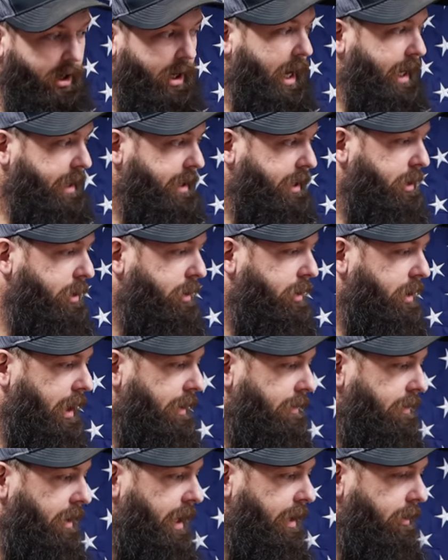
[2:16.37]
I do.
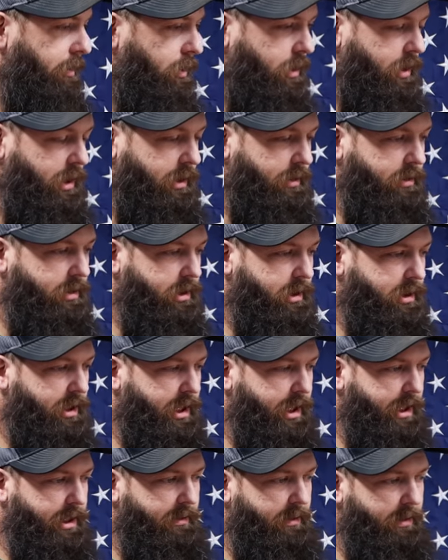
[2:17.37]
I'm fighting one, just
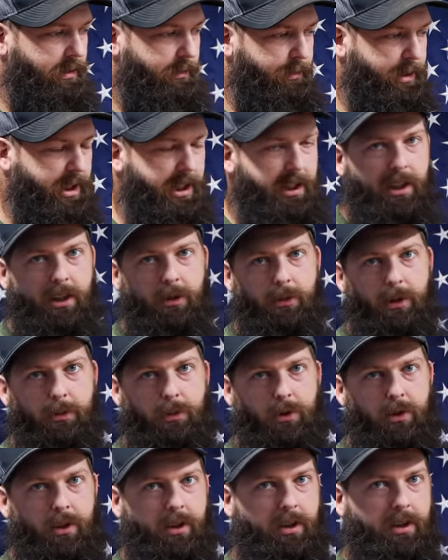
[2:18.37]
like many other
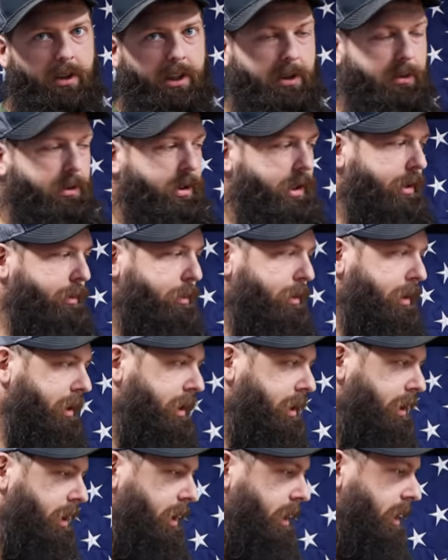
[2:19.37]
people are anyway. But
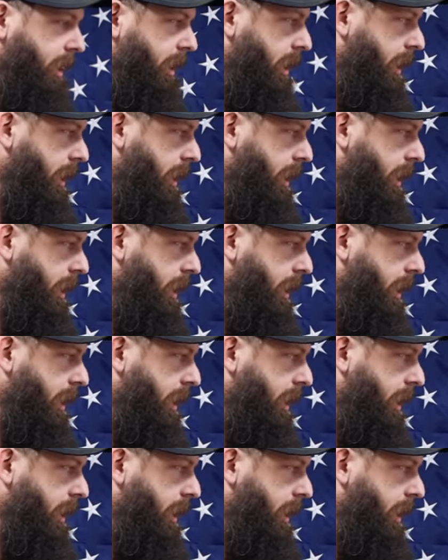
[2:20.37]
yeah, I got